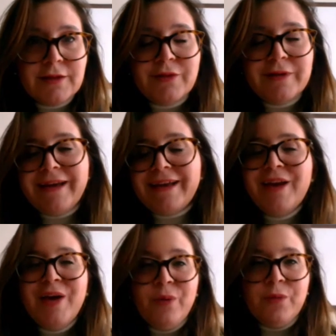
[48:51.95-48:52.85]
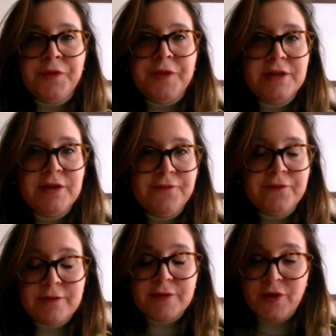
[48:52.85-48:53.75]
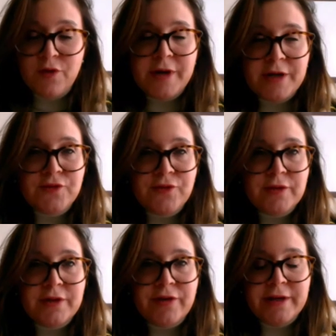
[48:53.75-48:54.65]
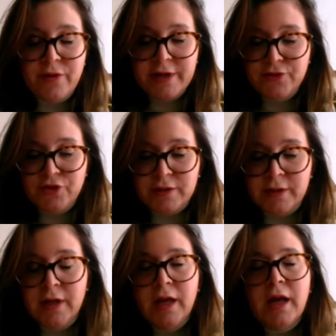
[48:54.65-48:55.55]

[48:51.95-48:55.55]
Okay. Well, thank you so much for the great question.